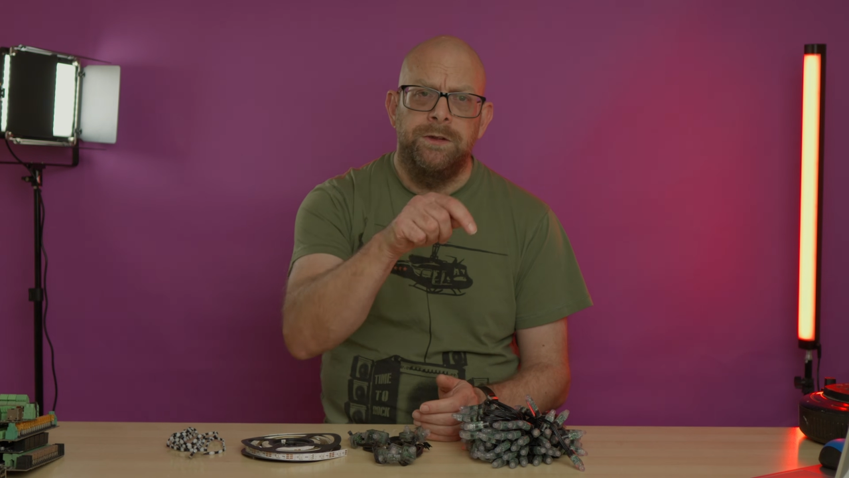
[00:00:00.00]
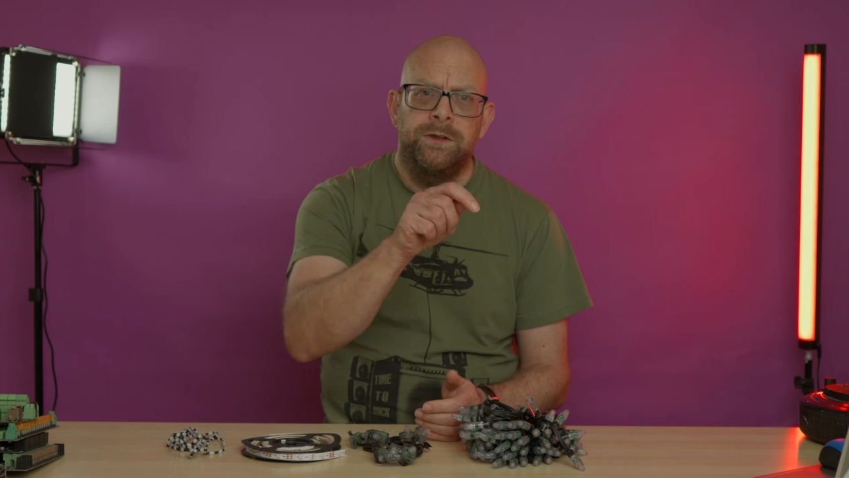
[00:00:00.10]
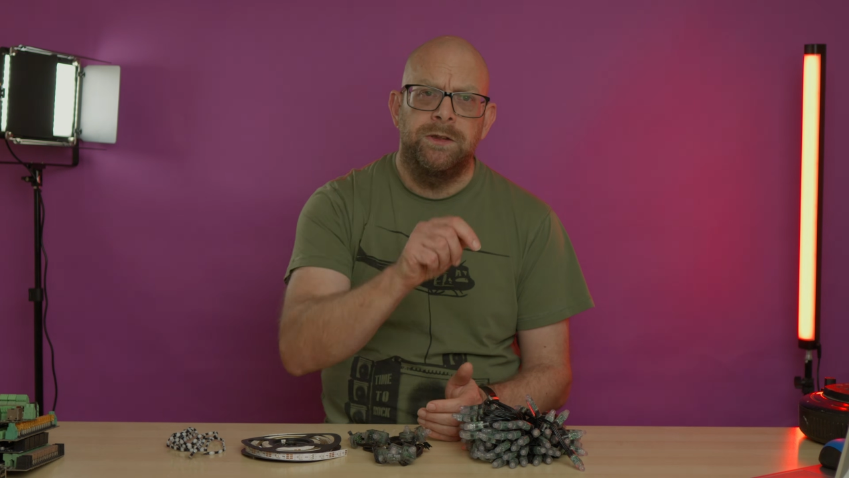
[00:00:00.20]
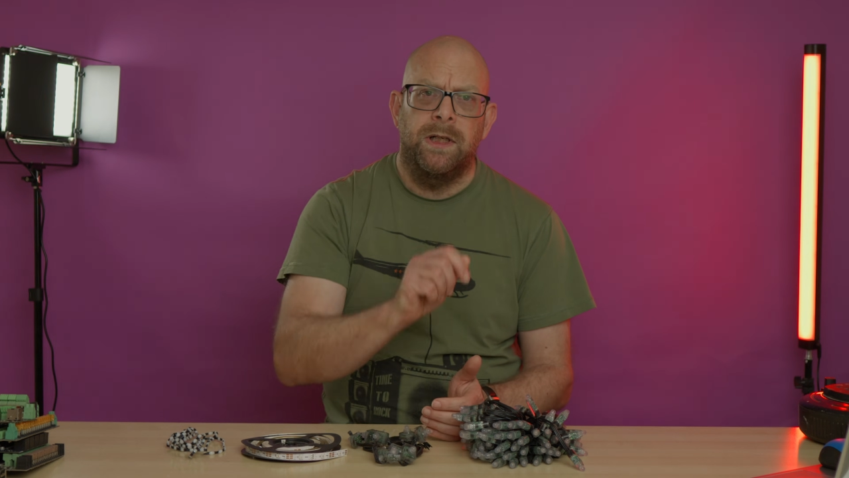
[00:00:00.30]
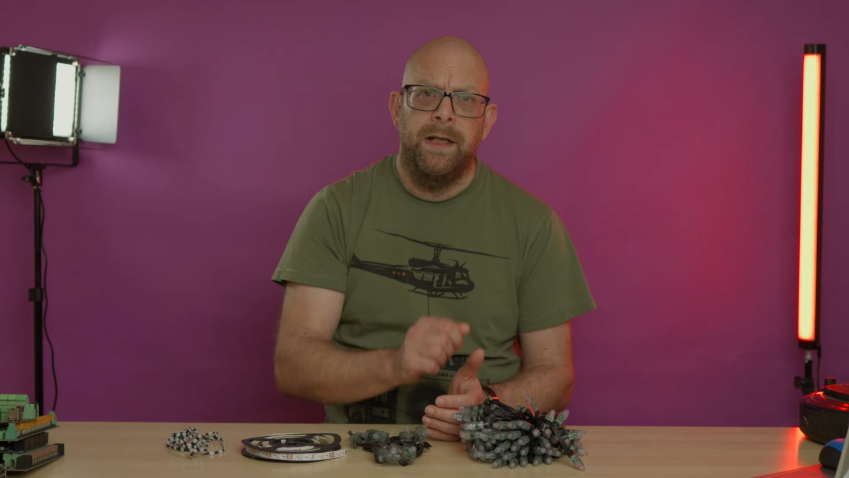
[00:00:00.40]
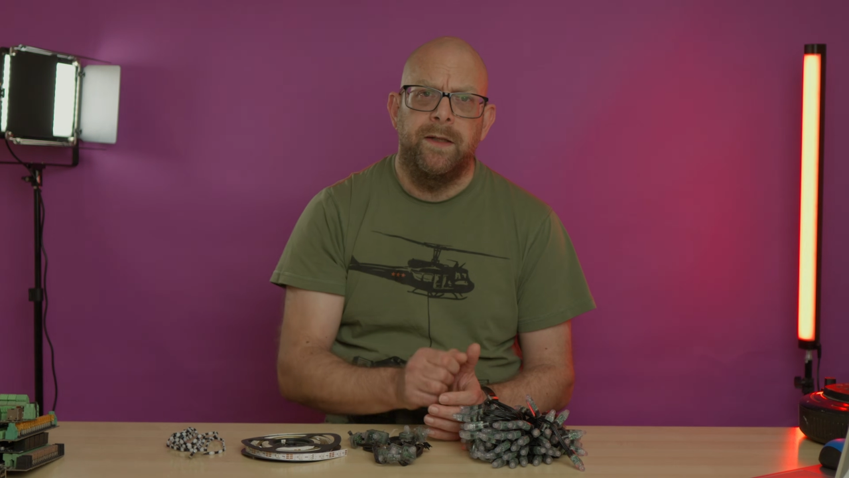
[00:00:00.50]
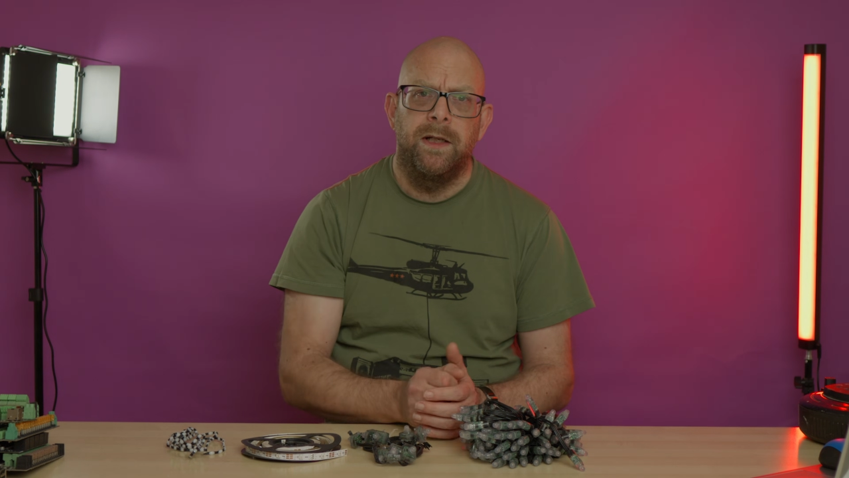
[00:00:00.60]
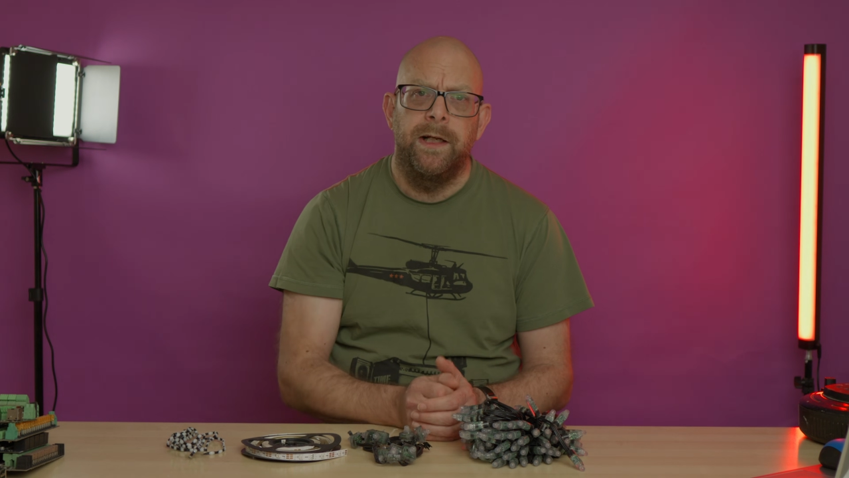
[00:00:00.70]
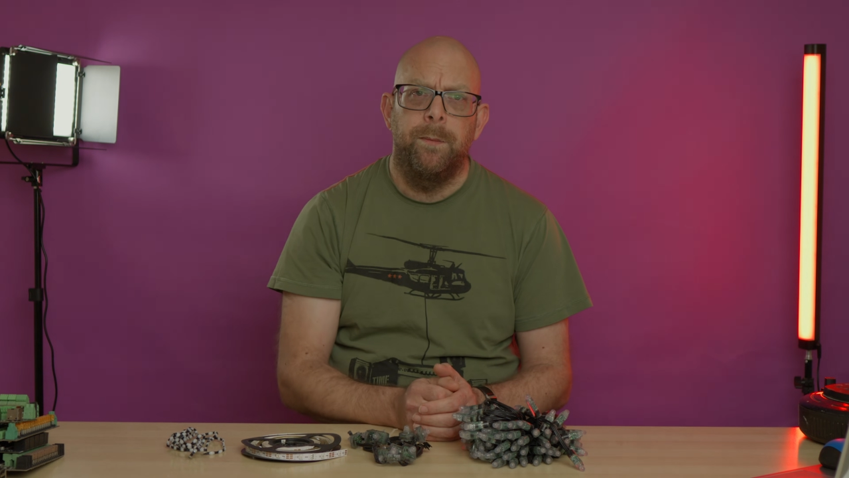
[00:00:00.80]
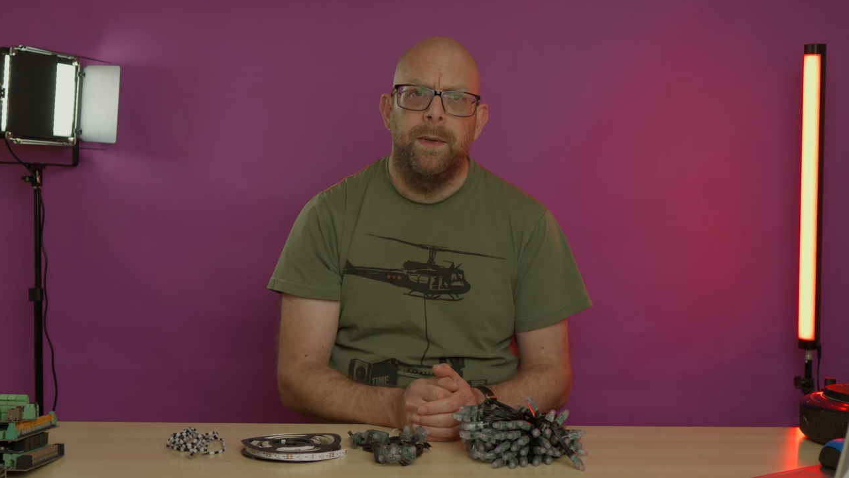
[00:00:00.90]
Just click the
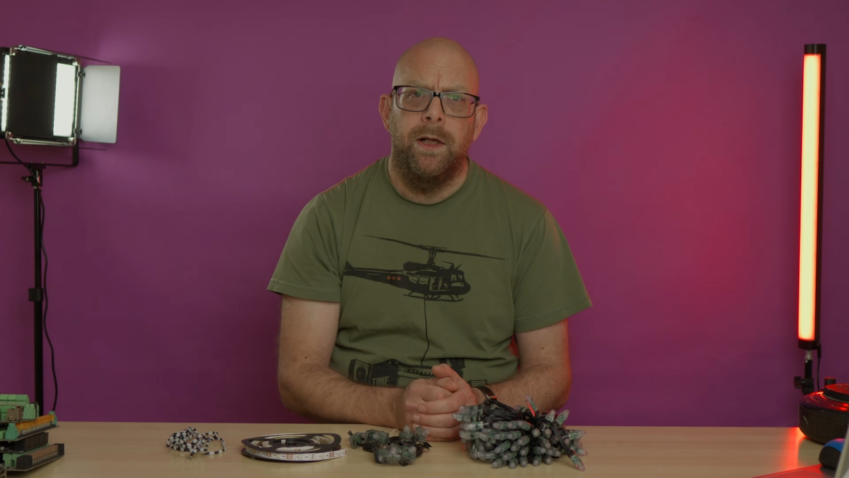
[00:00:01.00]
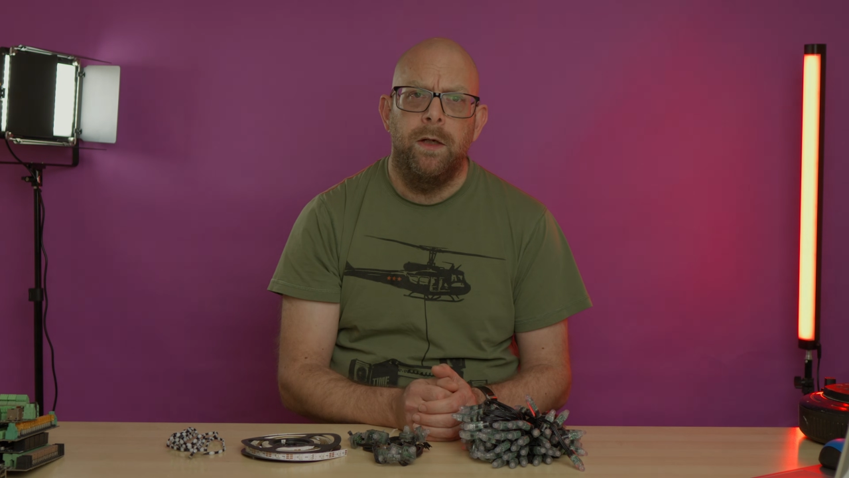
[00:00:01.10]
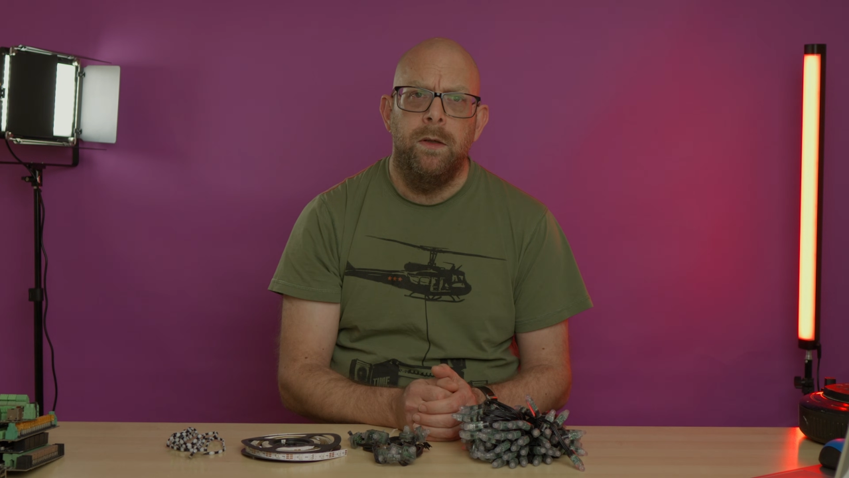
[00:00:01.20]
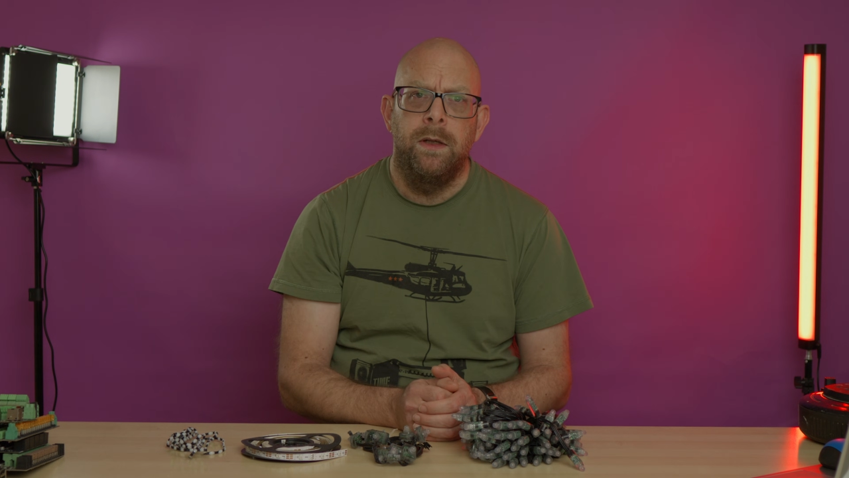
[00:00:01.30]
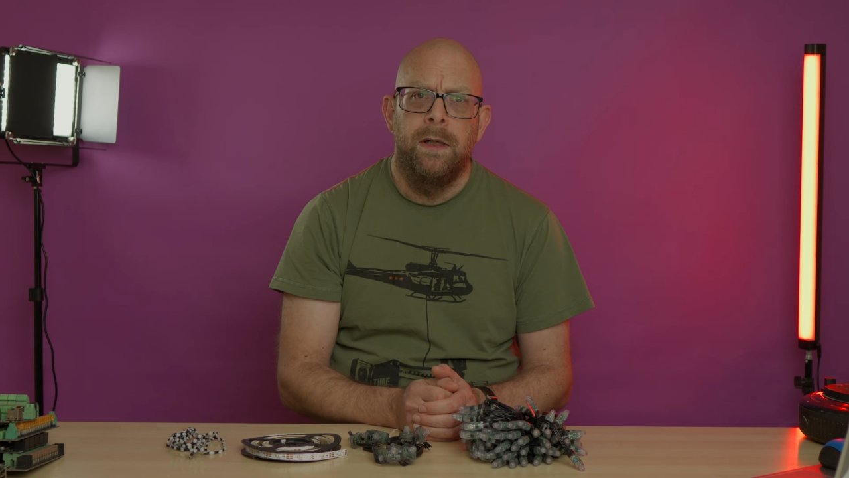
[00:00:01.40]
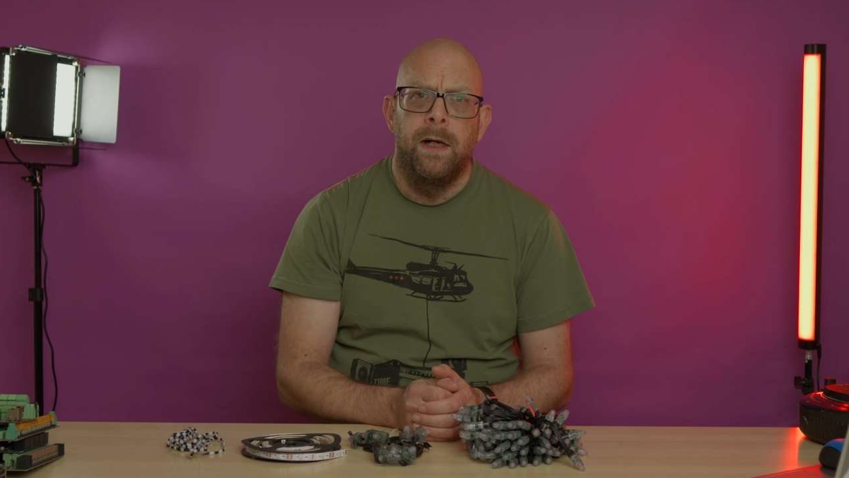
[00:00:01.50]
link below